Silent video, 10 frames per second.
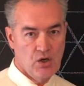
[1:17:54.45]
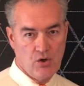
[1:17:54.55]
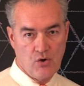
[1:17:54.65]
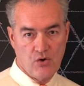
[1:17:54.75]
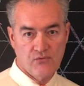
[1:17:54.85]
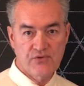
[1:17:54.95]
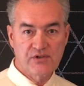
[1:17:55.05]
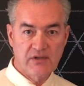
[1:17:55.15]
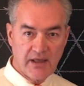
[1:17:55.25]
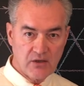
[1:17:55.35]
of the
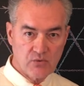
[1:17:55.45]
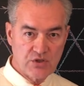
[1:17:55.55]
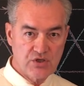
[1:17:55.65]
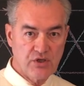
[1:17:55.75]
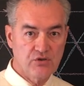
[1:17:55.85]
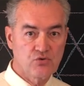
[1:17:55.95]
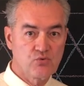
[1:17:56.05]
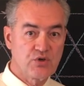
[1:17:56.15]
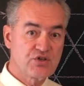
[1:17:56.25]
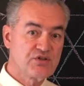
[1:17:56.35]
language into
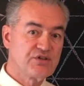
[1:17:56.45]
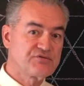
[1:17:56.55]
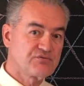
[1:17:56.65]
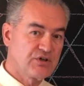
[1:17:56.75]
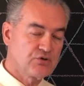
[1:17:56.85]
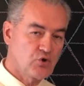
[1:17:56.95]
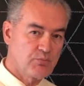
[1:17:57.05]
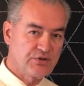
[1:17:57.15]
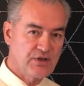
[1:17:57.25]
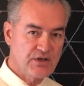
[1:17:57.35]
which this
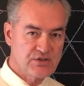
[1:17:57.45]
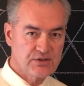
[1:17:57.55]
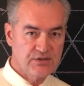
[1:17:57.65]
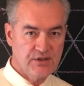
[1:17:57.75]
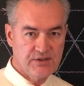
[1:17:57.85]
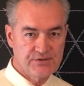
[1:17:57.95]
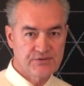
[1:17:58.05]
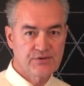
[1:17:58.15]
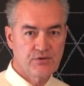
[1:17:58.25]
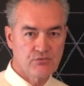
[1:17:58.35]
reinterpretation is
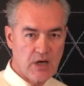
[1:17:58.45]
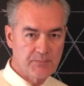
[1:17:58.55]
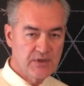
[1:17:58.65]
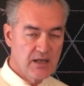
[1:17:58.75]
wrapped.